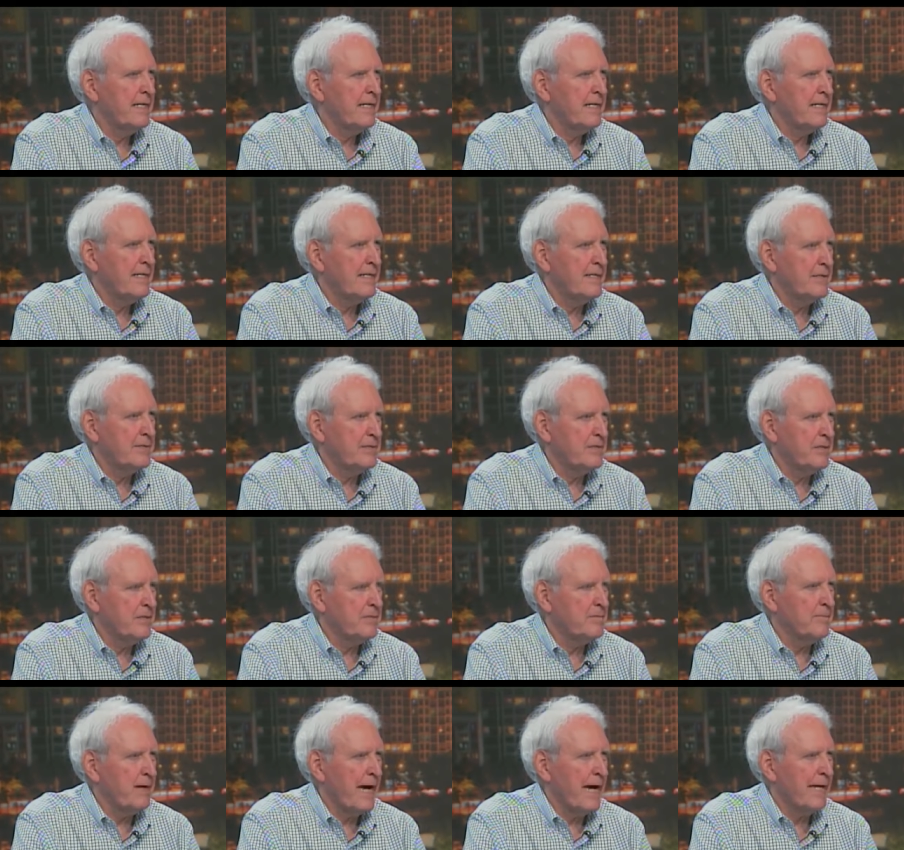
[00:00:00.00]
you know,
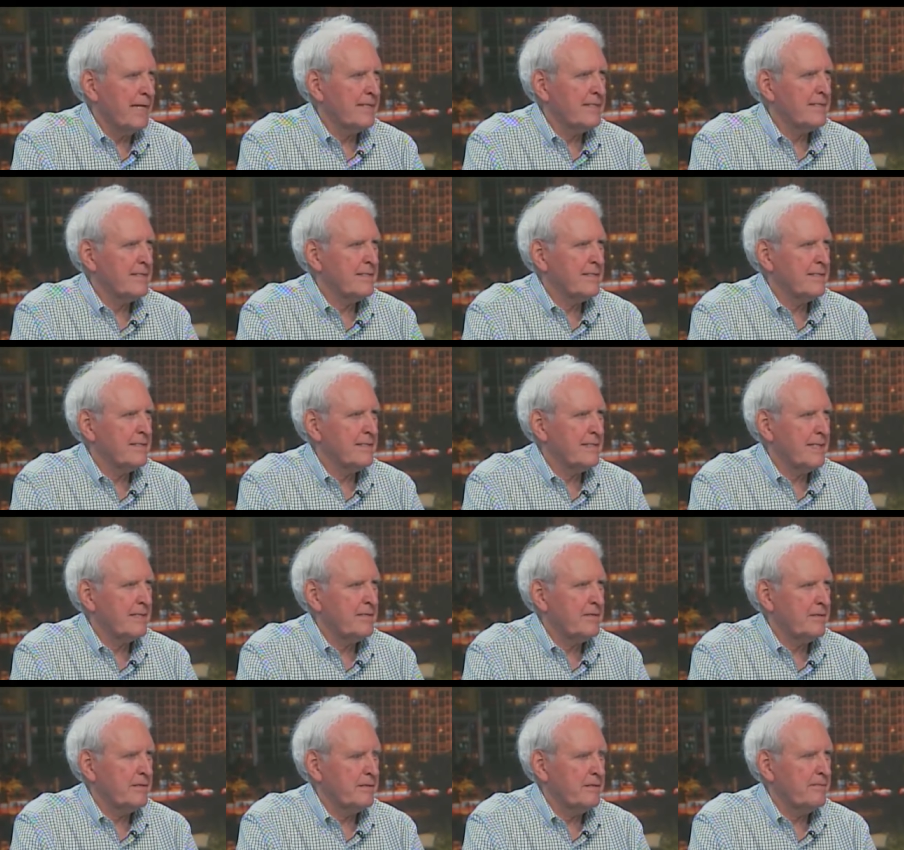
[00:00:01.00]
General Mattis, the
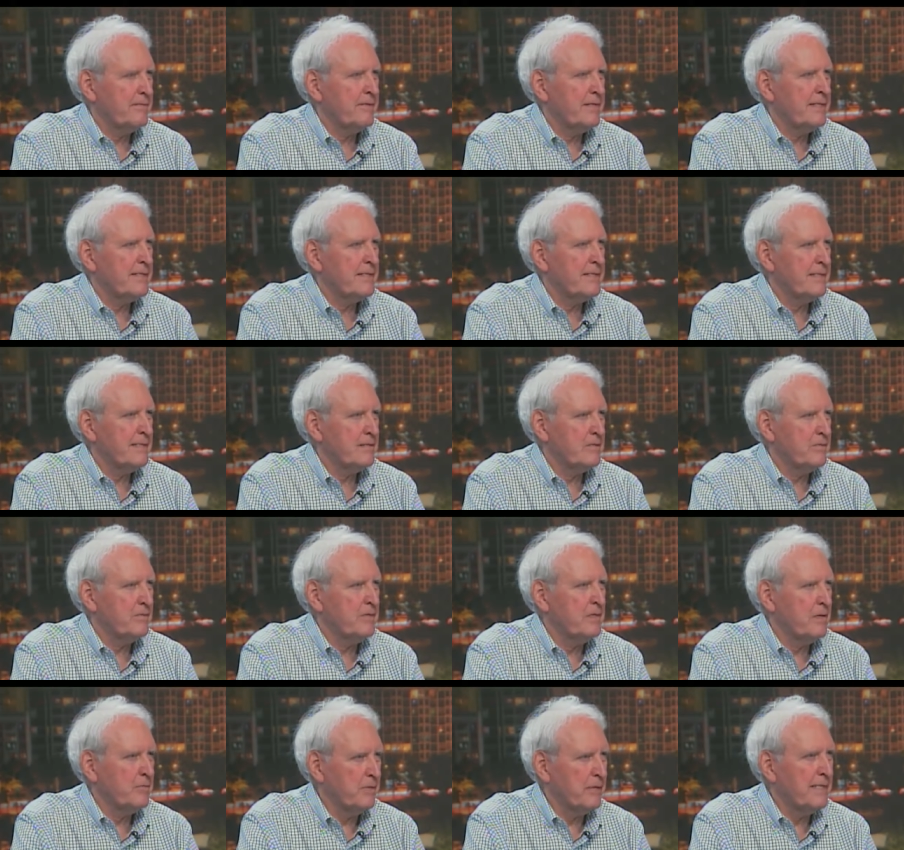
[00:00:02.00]
Secretary of Defense says,
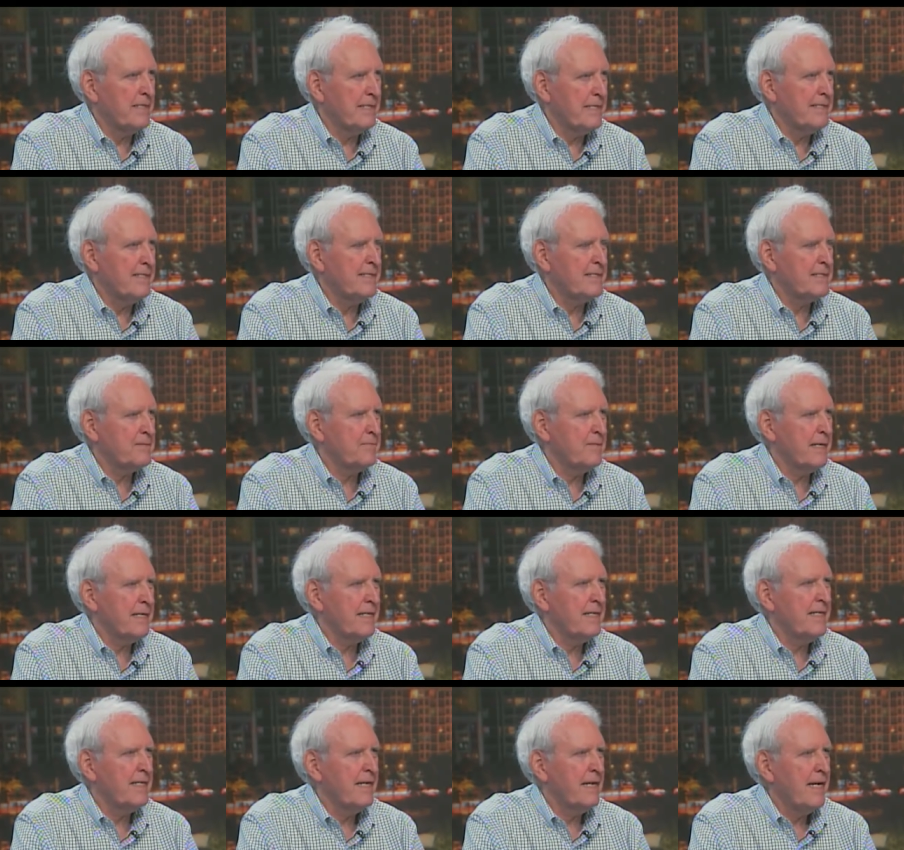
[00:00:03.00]
you know, we need this
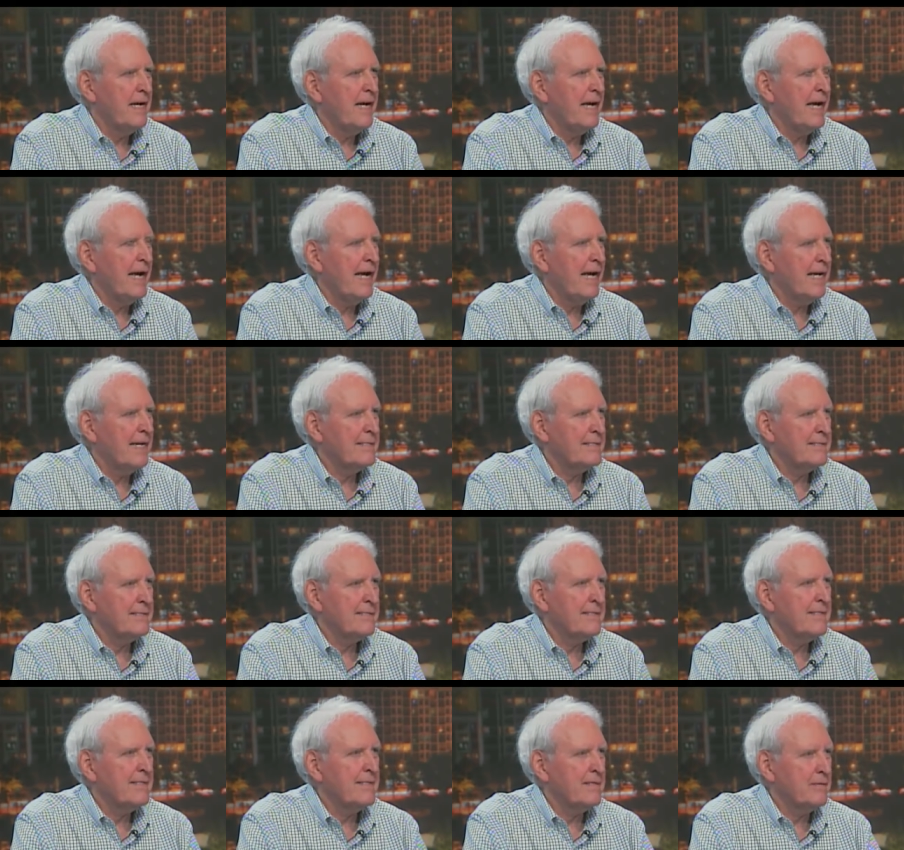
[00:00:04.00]
money. And,
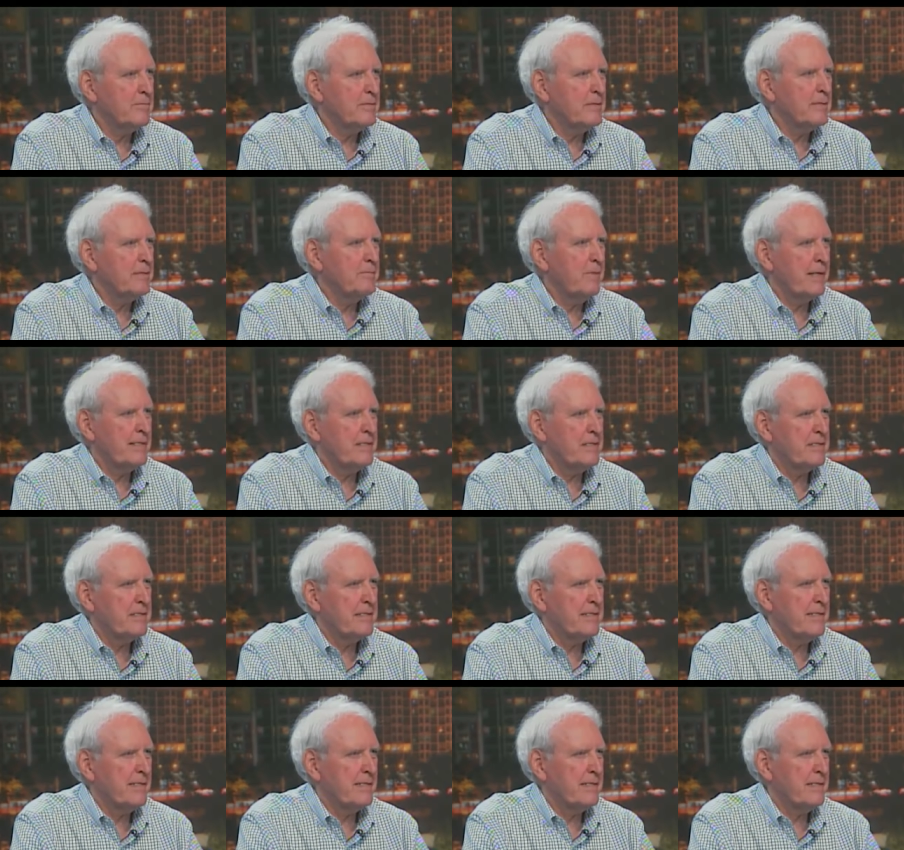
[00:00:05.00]
you know, by
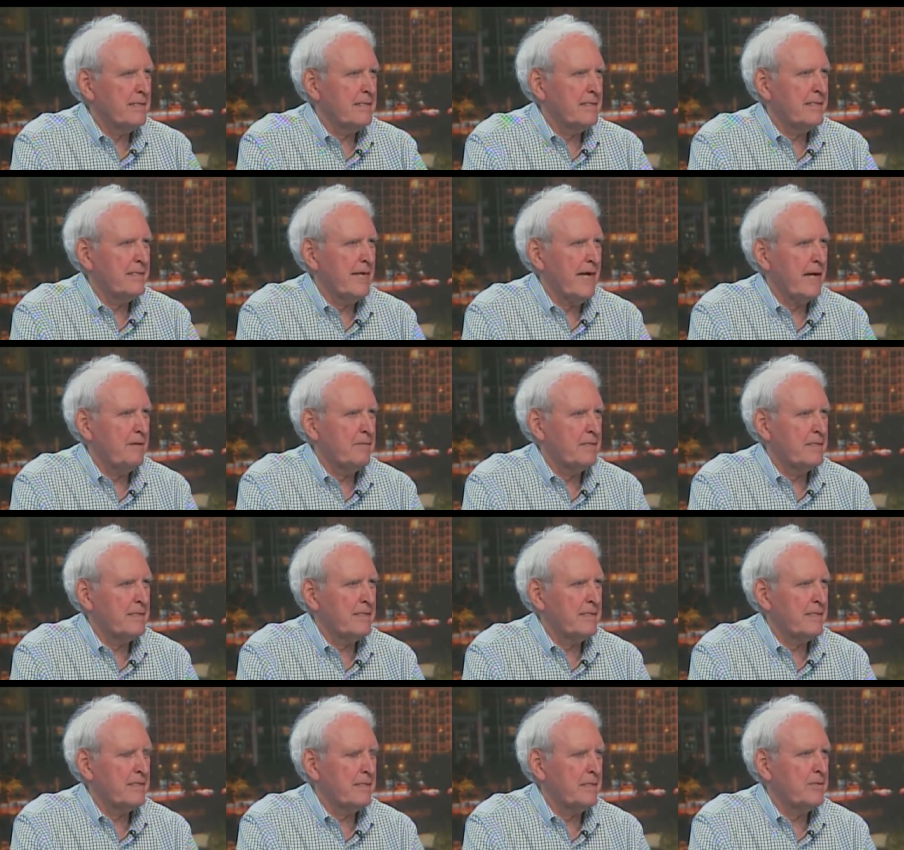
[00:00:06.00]
just having
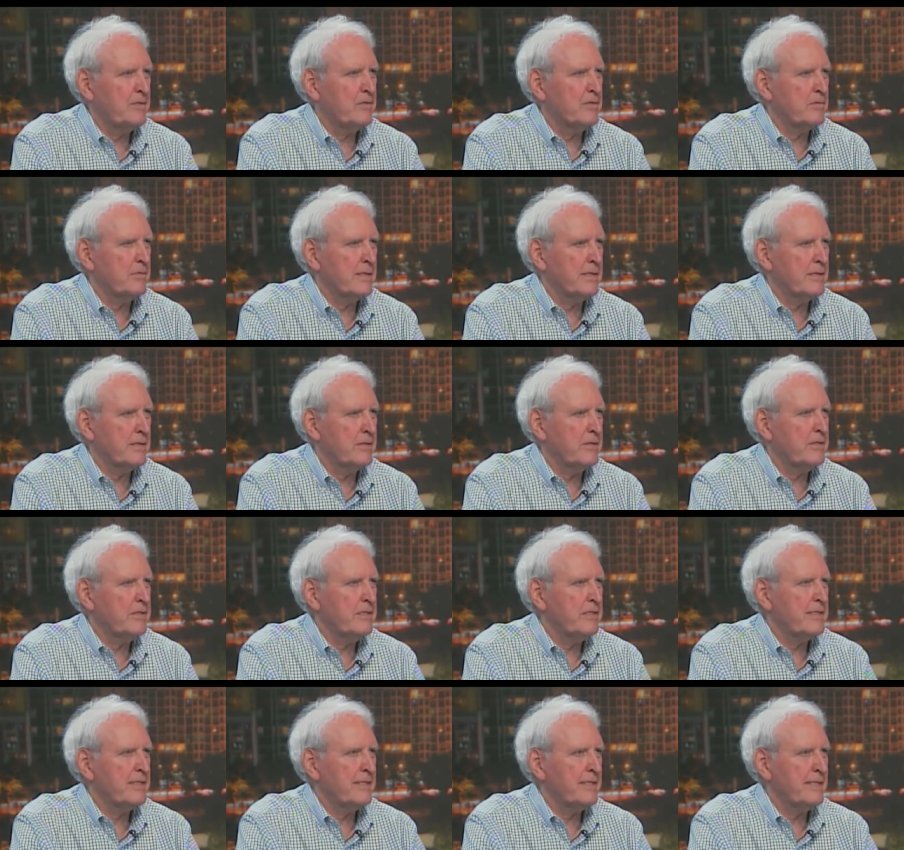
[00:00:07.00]
continuing
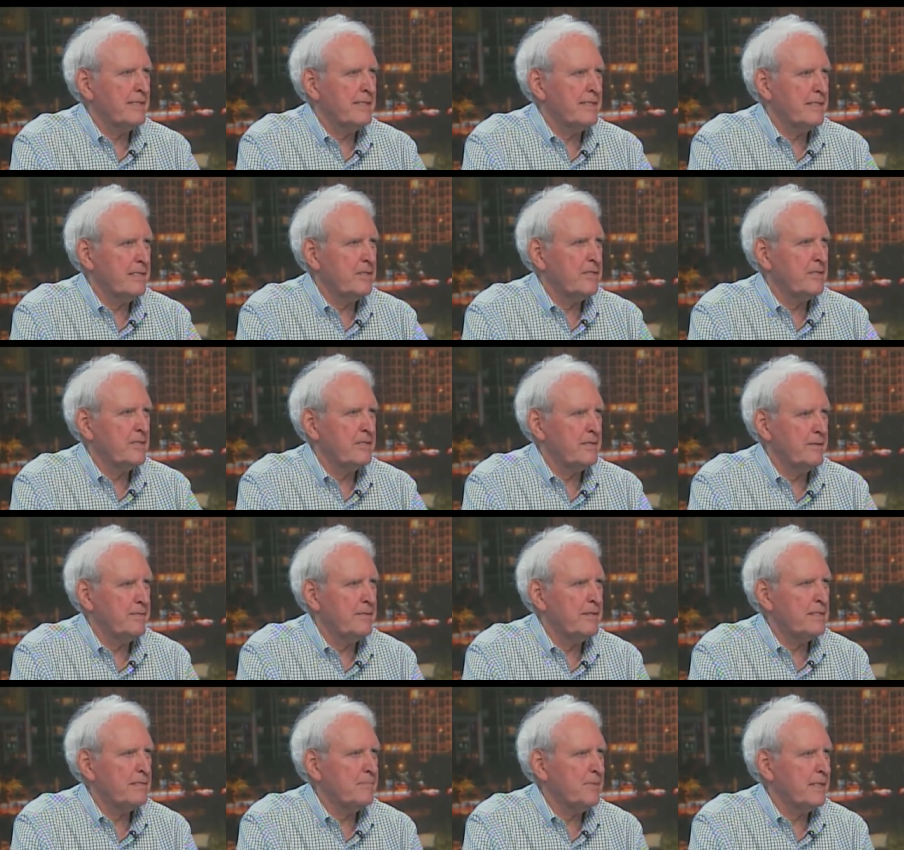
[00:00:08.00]
resolutions, the additional
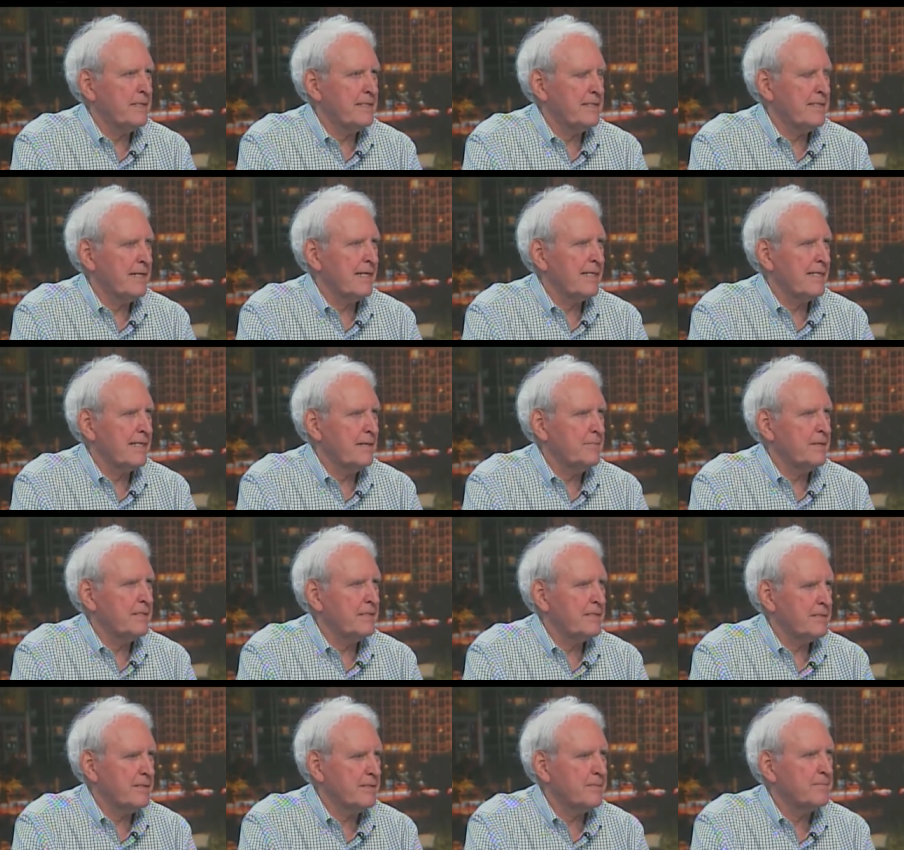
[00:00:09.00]
defense money is not coming, so.